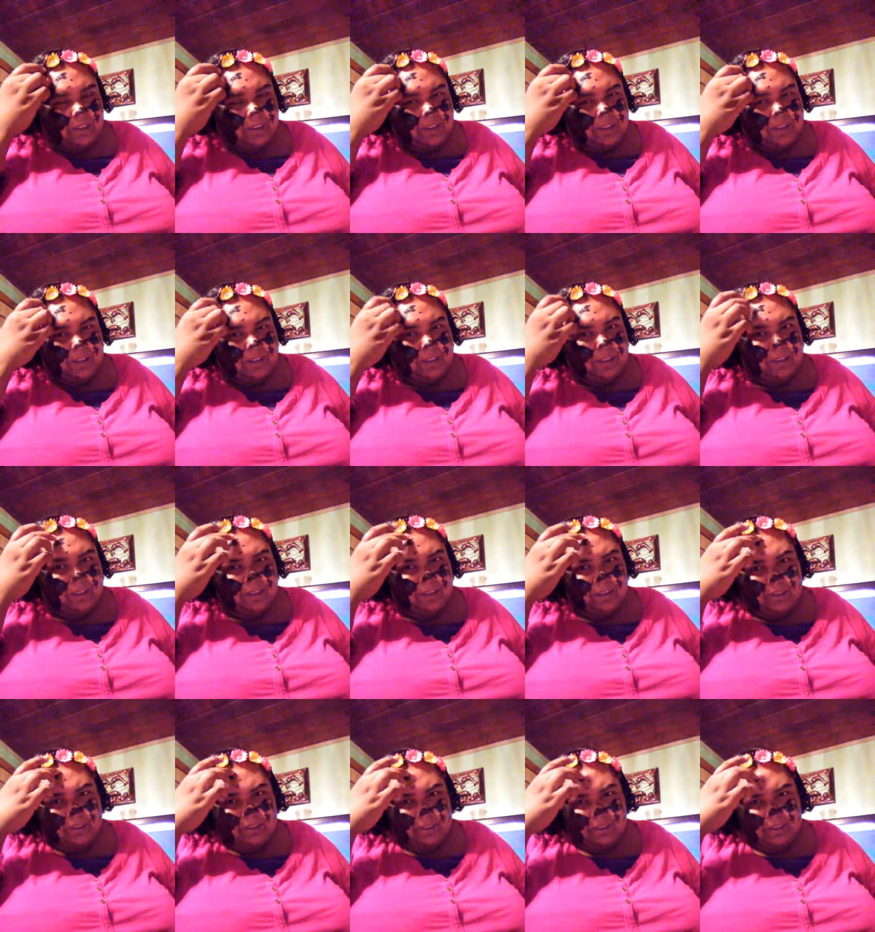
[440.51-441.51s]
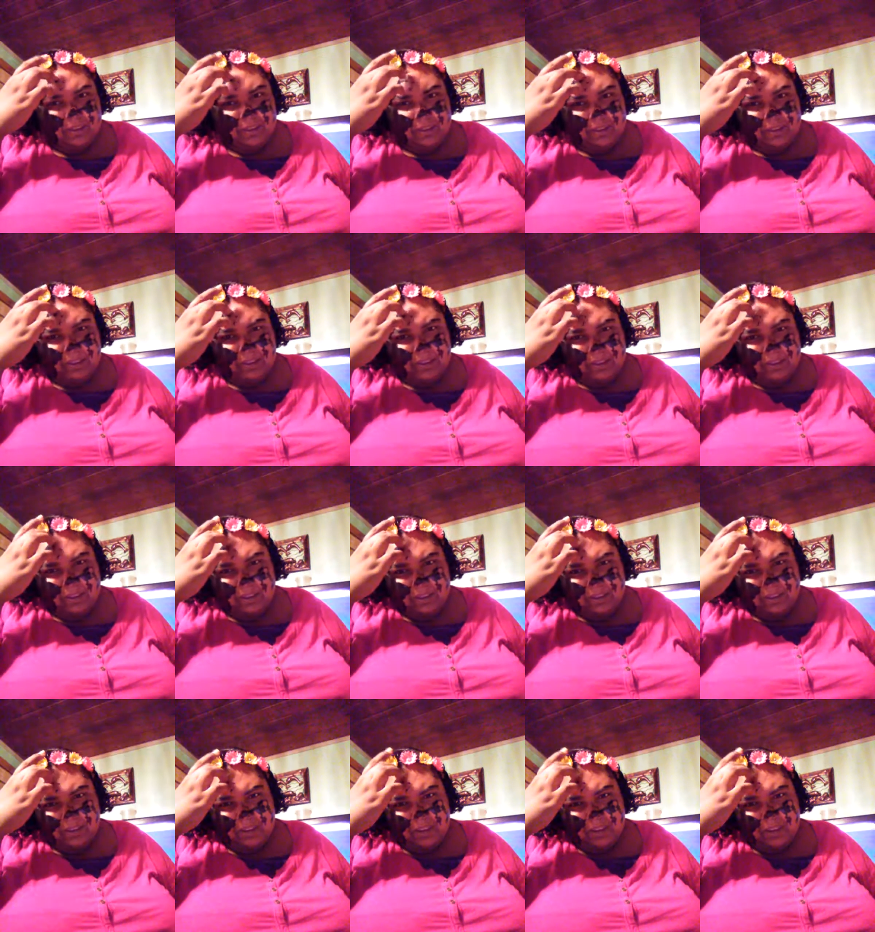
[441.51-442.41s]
[no speech]